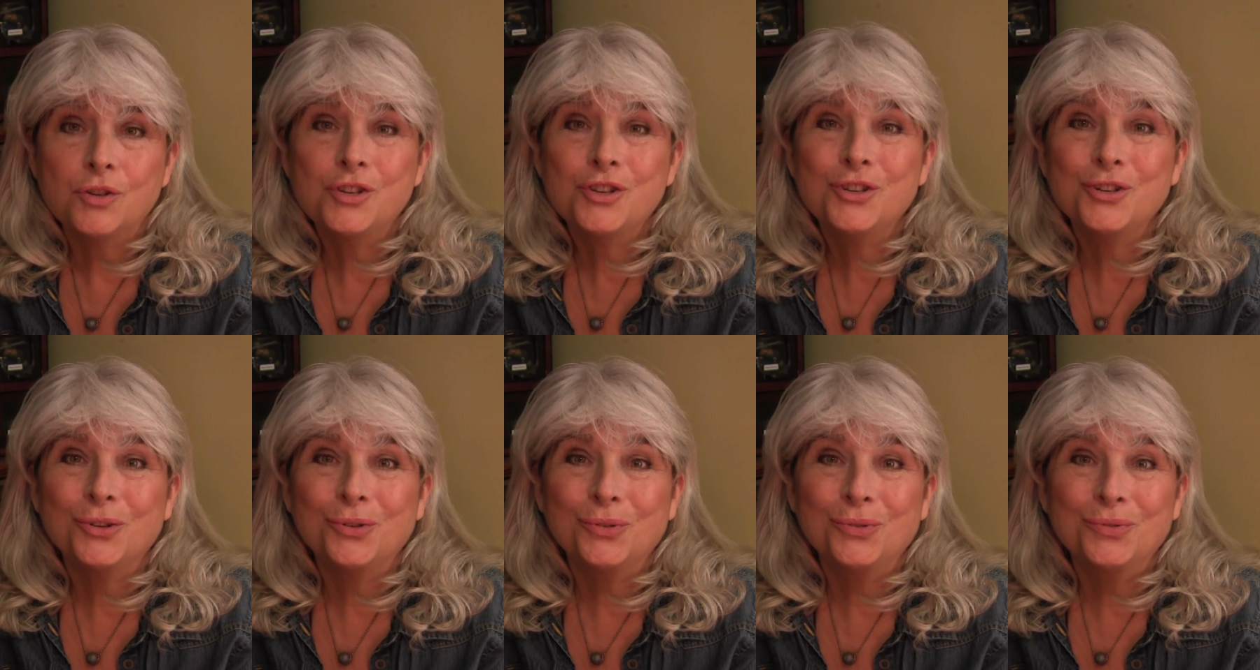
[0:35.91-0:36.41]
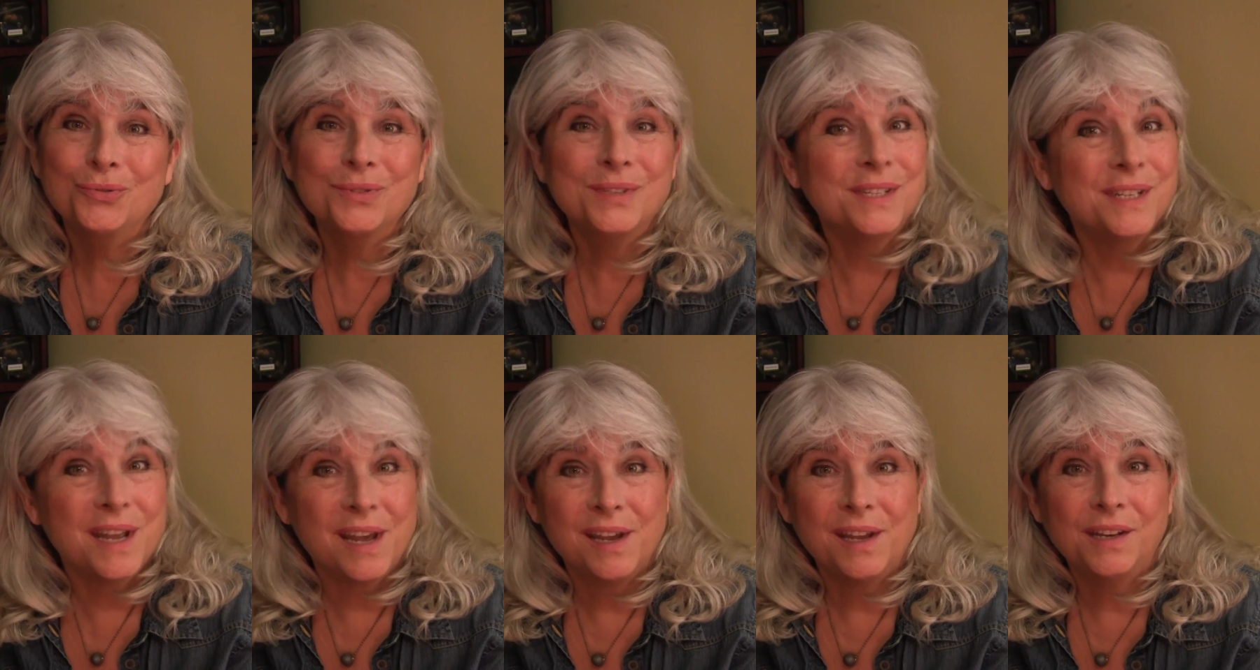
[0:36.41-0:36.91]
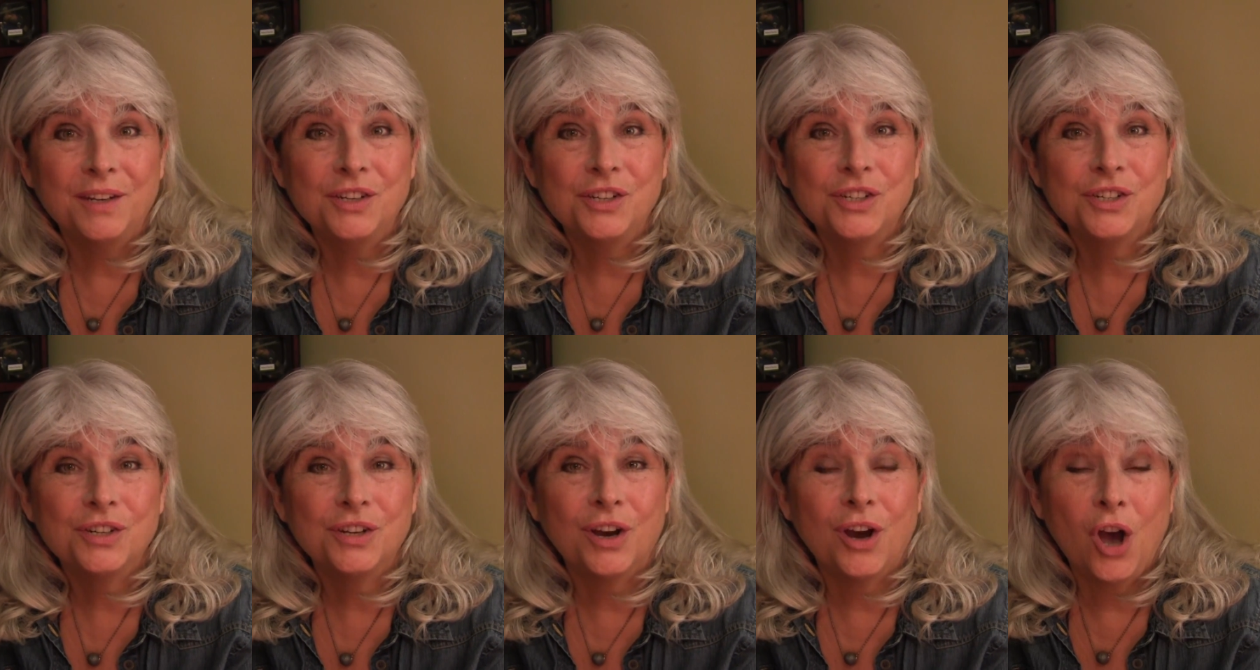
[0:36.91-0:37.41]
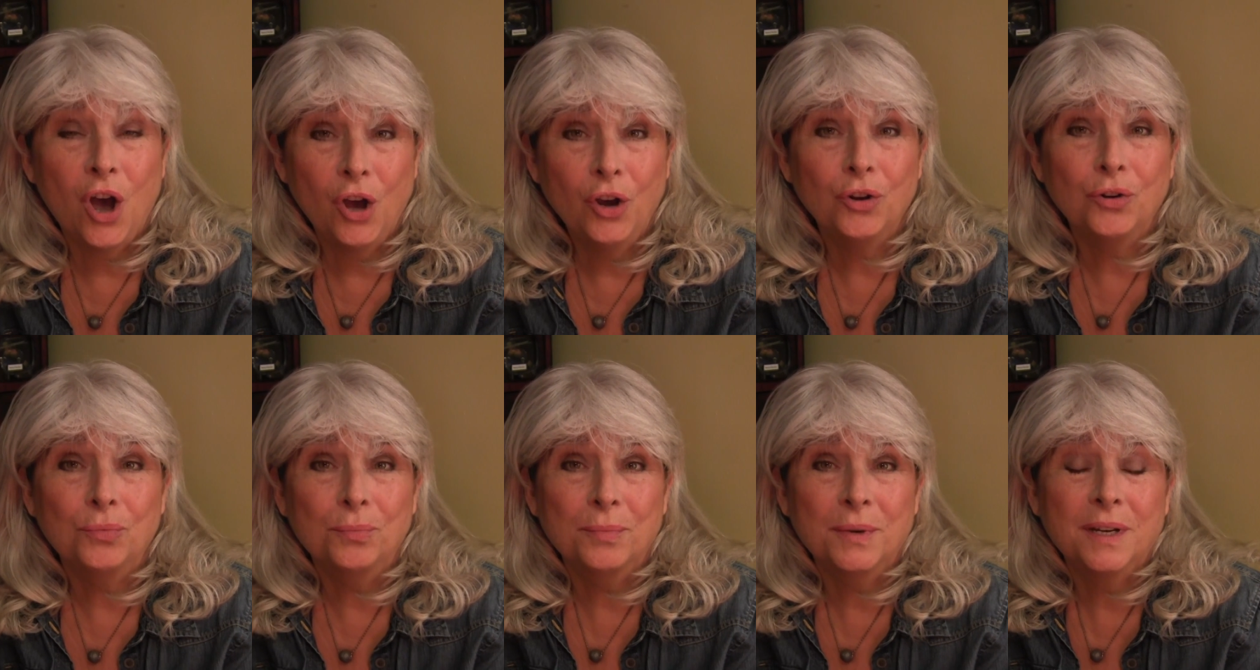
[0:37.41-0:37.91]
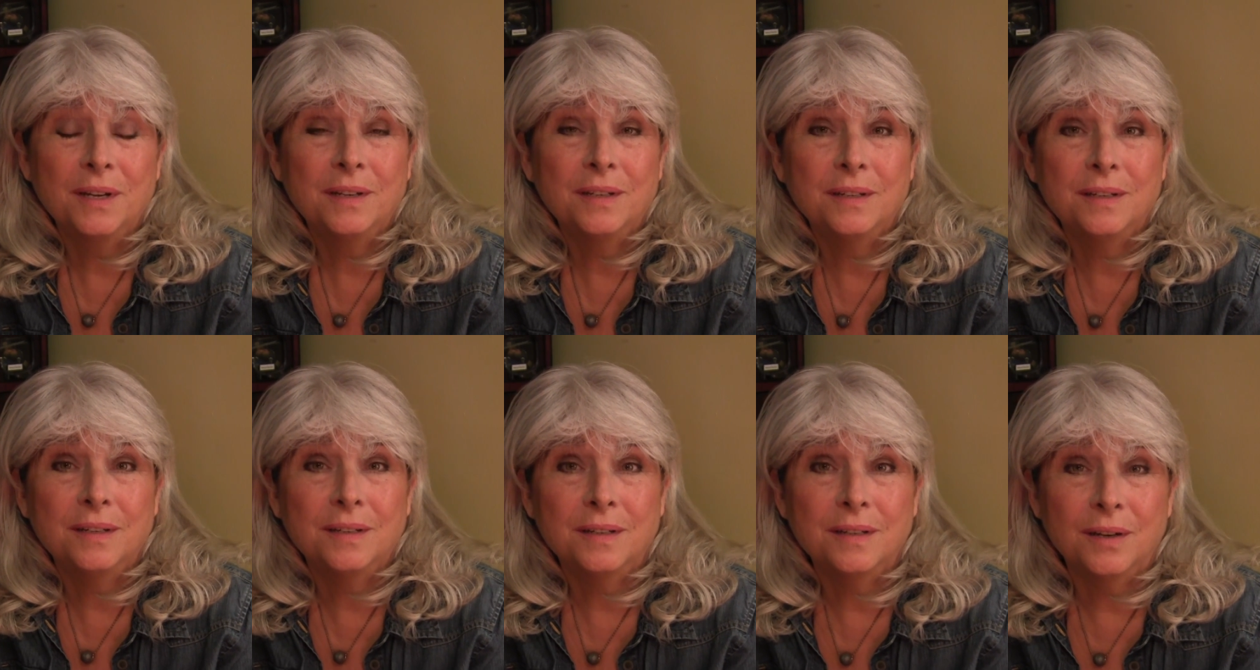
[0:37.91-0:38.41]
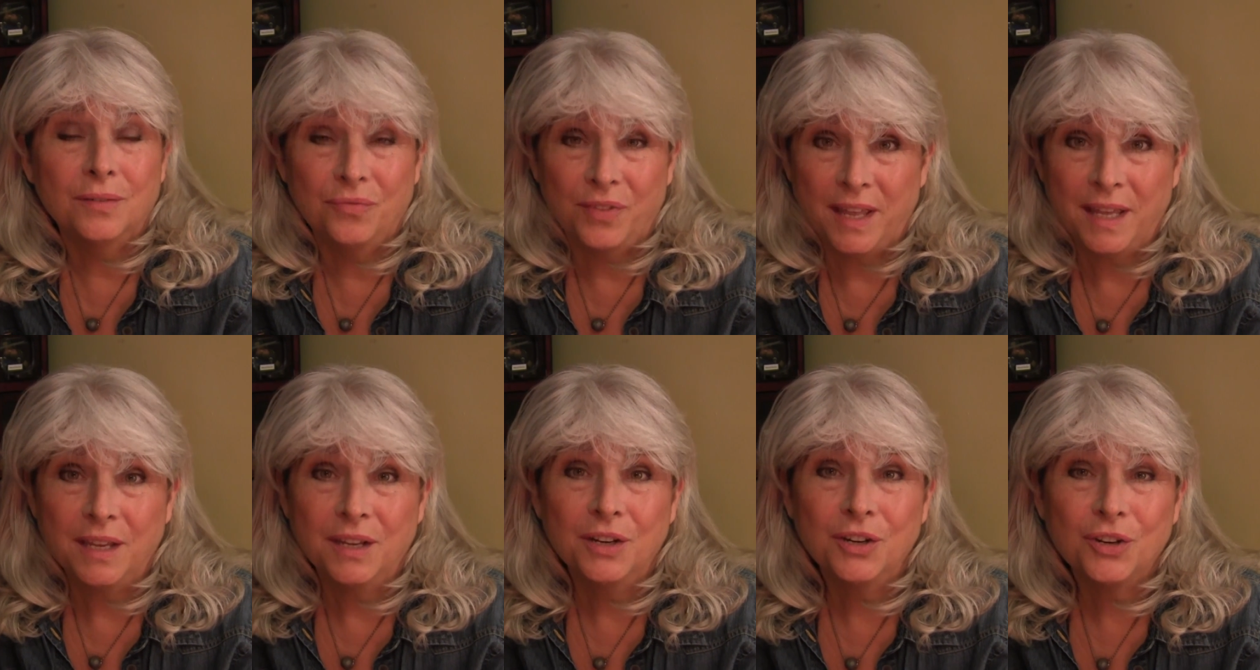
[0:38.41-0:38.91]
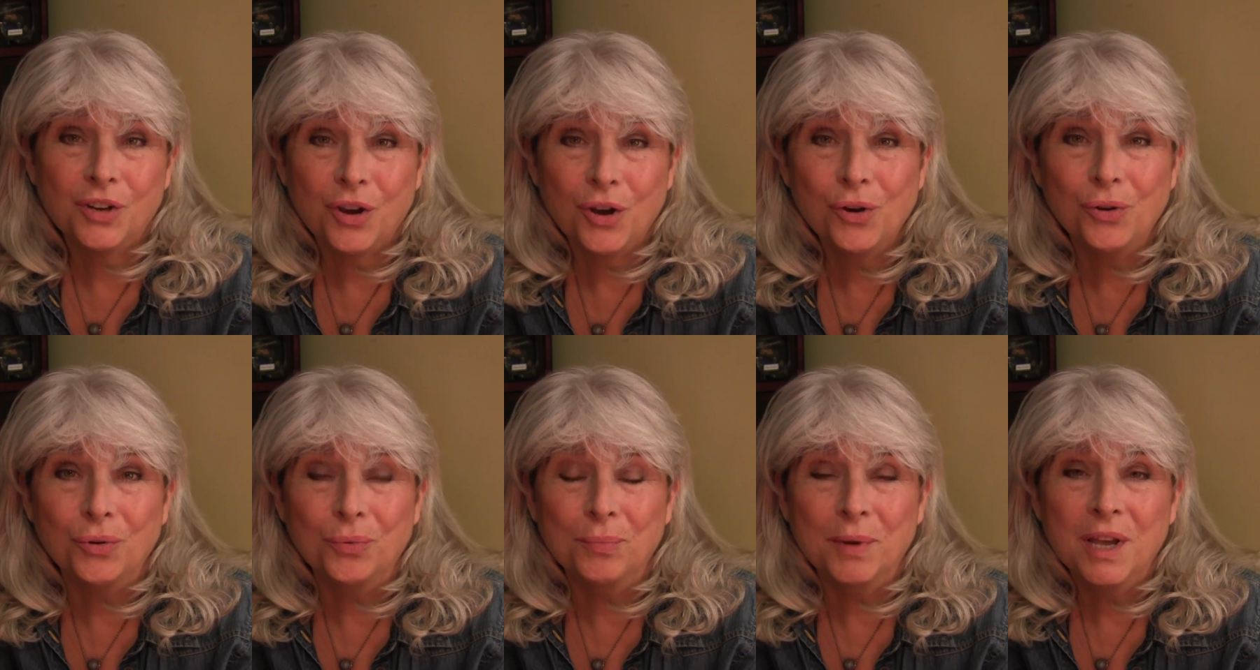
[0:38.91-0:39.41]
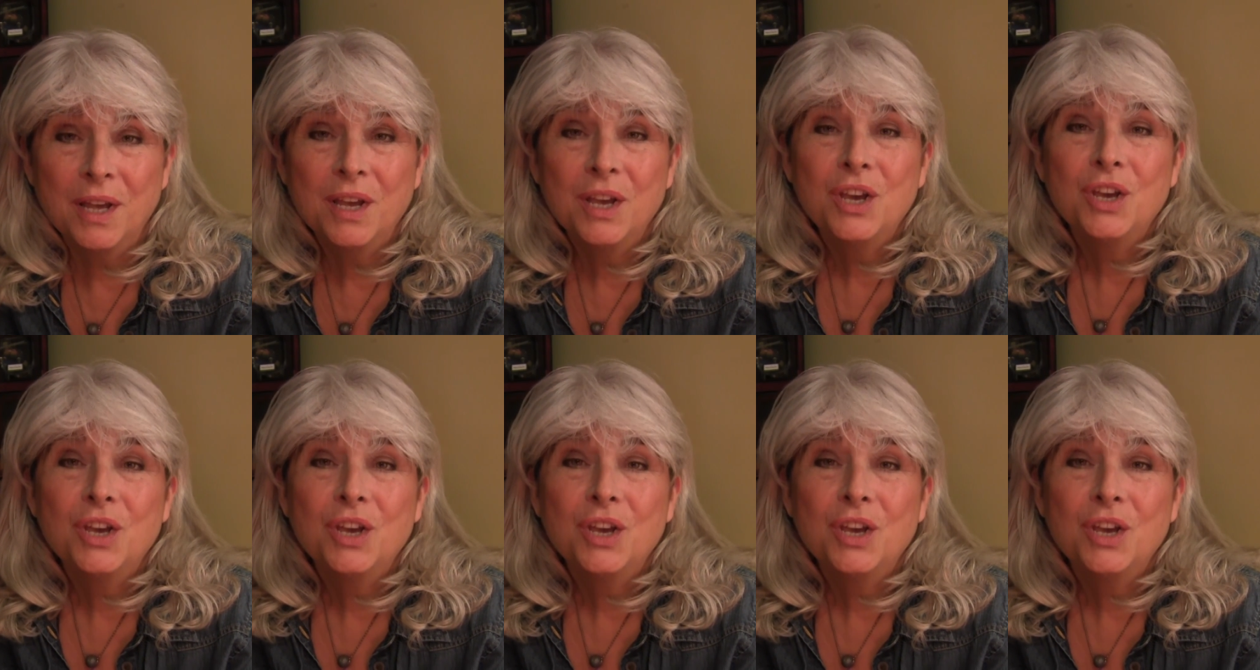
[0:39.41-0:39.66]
to stage a home, a vacant home.